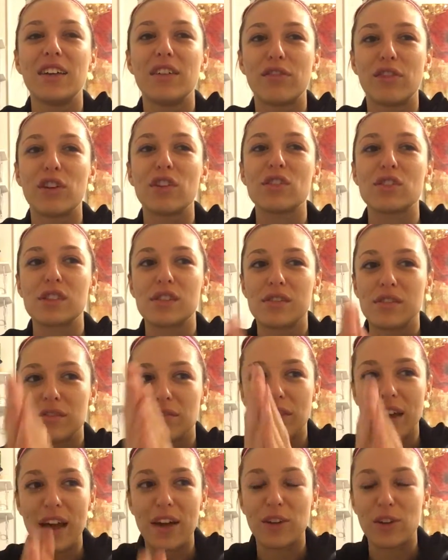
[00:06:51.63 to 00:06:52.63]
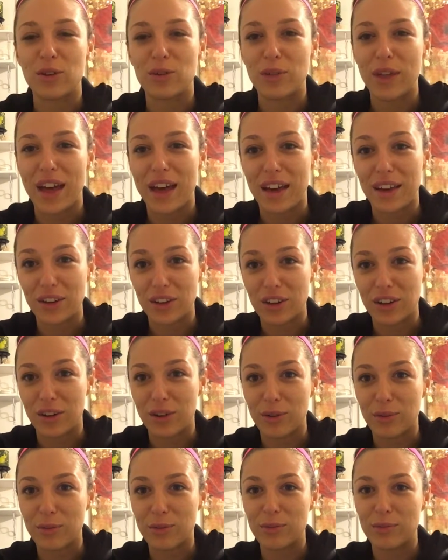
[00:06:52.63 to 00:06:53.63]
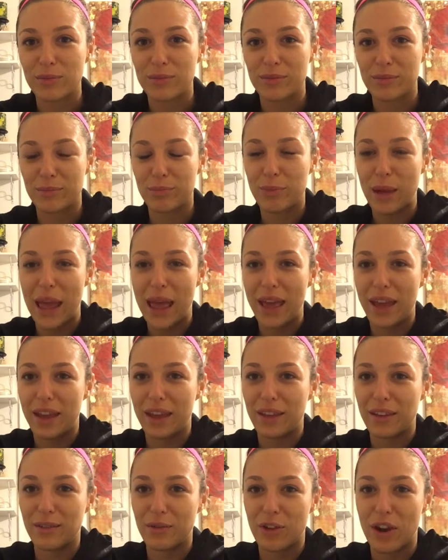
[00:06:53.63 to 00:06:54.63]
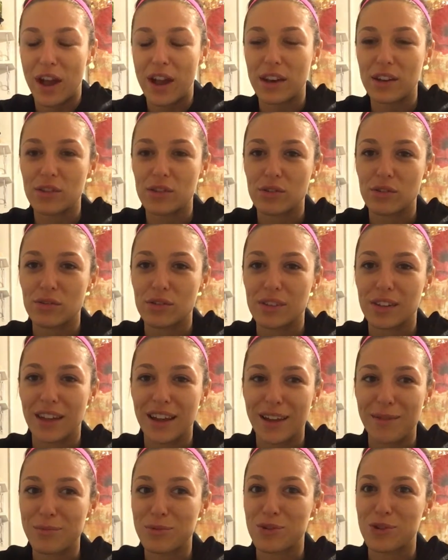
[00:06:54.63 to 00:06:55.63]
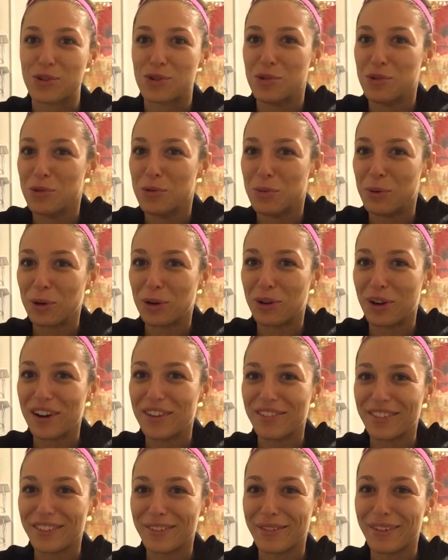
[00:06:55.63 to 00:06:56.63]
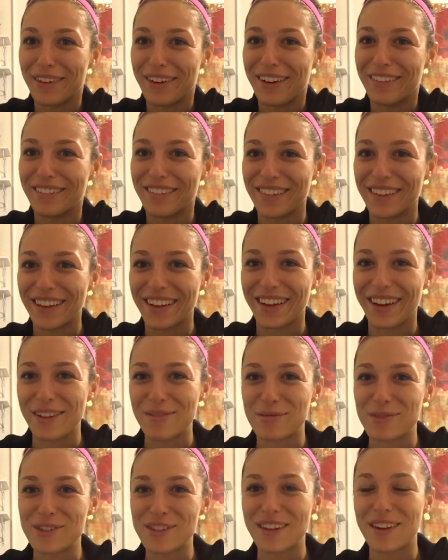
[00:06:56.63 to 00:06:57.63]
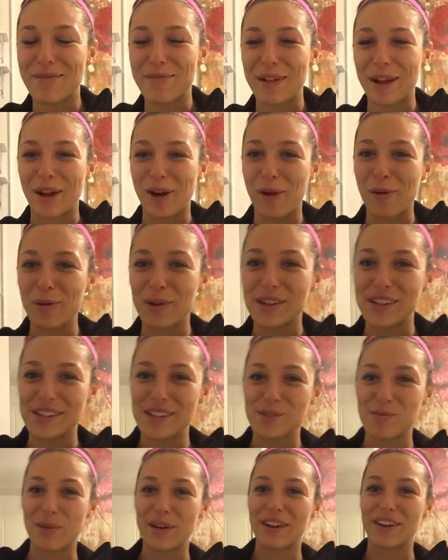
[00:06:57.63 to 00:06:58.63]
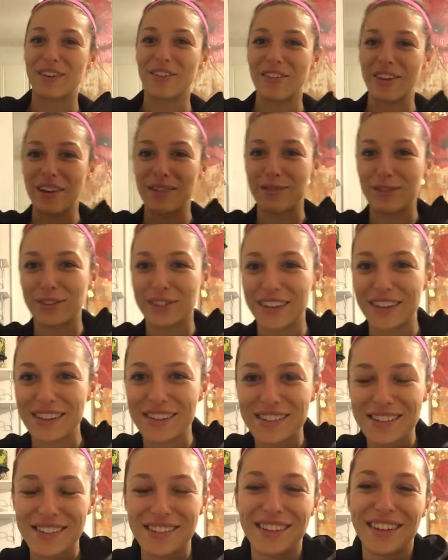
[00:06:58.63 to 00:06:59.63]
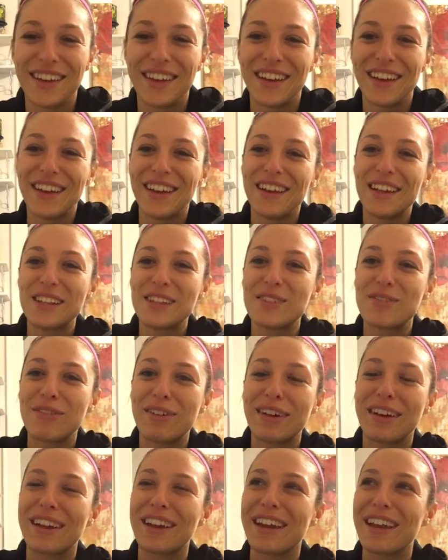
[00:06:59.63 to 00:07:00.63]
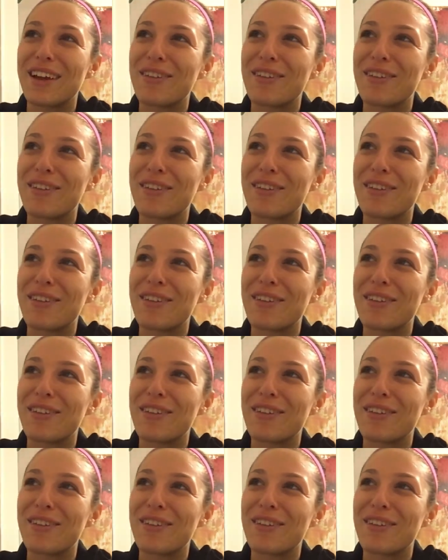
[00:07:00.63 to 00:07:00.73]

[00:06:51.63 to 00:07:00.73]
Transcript: first value that, you know, pay gratitude to that. I'm super grateful about everything. I'm like, always spreading gratefulness. It's fucking